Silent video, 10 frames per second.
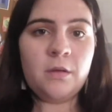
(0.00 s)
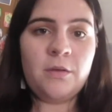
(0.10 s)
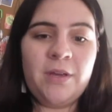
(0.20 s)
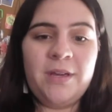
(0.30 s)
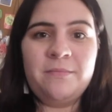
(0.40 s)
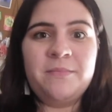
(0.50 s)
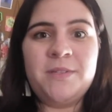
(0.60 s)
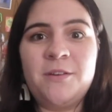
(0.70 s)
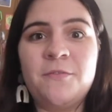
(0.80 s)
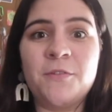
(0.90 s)
Okay,
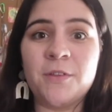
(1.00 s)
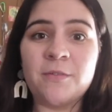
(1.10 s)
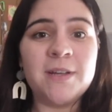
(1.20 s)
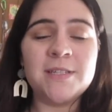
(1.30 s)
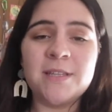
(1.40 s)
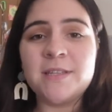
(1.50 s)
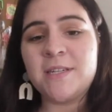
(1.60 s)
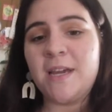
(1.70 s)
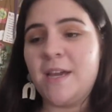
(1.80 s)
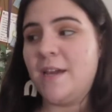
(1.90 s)
so for the rest of the
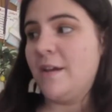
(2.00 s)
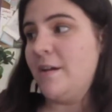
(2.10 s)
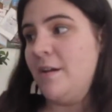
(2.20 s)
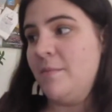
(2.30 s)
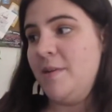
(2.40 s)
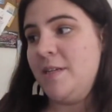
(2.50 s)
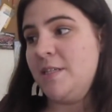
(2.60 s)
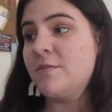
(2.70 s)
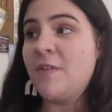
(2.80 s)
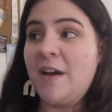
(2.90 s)
day, it
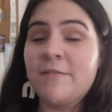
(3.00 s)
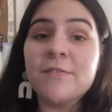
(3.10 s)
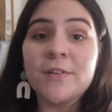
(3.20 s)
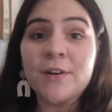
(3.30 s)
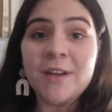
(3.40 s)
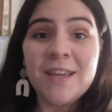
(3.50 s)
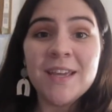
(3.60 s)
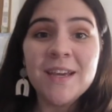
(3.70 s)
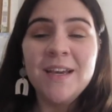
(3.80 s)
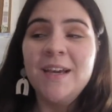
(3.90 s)
is
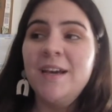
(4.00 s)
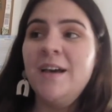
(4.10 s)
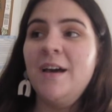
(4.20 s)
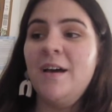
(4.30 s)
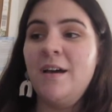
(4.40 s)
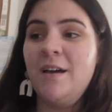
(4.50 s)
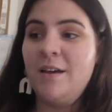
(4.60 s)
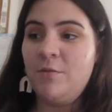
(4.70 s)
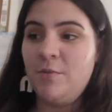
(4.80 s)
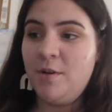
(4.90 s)
5:30.
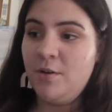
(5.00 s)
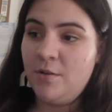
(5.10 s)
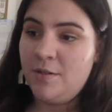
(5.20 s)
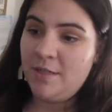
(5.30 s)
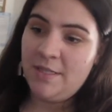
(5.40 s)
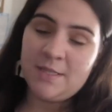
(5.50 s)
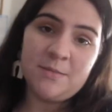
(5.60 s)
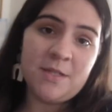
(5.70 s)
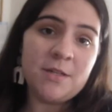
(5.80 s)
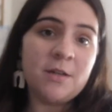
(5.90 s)
I will eat some
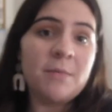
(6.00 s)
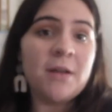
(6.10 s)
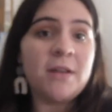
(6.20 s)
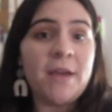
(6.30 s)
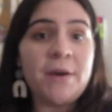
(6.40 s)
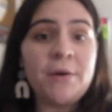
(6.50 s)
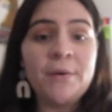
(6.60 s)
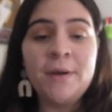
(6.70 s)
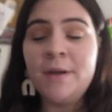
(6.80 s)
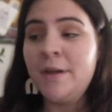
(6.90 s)
dinner about now.
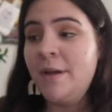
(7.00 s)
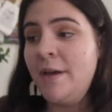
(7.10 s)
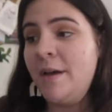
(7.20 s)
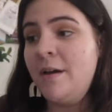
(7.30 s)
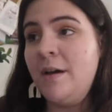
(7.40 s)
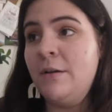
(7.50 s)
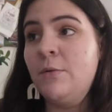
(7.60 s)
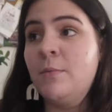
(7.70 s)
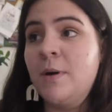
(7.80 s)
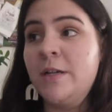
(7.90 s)
I
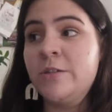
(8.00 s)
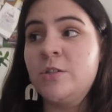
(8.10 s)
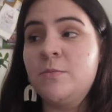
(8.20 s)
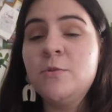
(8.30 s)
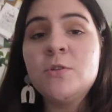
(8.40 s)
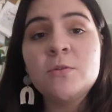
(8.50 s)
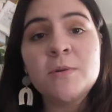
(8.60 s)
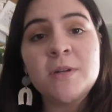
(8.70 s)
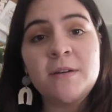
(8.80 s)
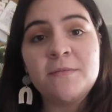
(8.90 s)
will watch some YouTube
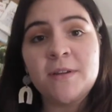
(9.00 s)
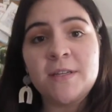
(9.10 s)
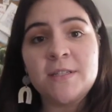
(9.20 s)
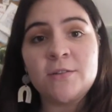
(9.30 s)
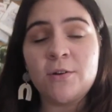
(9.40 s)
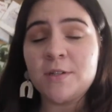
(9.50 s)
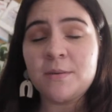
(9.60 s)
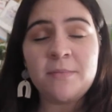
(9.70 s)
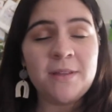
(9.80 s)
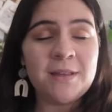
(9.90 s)
or Netflix or
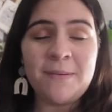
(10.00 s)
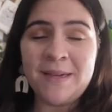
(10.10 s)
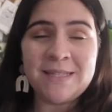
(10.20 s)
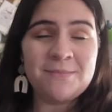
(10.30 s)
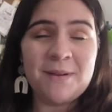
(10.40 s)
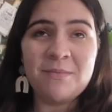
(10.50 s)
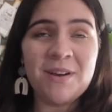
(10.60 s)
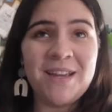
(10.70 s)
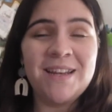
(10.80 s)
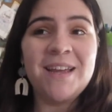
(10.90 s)
something that makes my
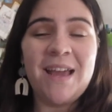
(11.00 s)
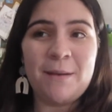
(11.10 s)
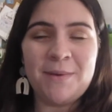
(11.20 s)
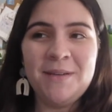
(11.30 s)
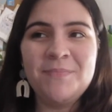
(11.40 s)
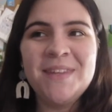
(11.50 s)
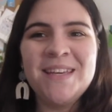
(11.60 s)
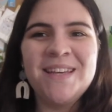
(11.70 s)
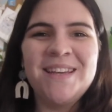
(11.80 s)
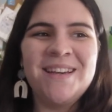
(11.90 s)
brain happy.
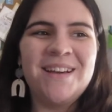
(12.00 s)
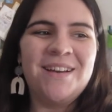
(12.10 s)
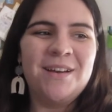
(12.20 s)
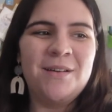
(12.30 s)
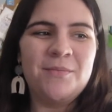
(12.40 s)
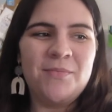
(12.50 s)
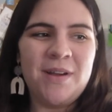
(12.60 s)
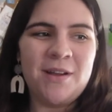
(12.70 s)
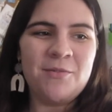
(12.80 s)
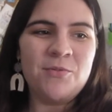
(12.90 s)

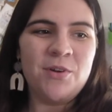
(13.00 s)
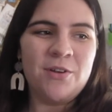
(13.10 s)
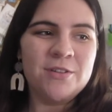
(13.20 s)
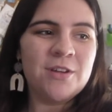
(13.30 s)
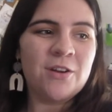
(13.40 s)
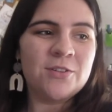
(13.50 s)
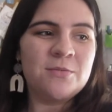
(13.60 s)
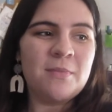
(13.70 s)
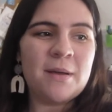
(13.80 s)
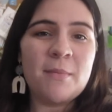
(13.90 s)
I will talk to
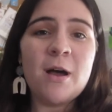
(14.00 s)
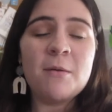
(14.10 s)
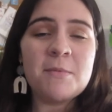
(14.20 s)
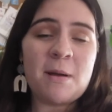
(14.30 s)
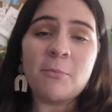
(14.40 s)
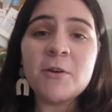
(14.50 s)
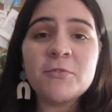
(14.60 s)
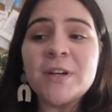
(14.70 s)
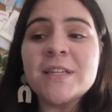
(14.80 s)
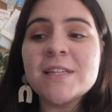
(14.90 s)
my mom and my
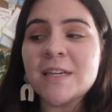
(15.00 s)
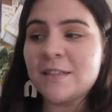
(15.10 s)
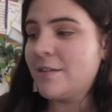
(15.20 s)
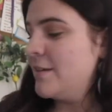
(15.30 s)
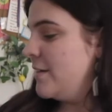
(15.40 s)
boyfriend and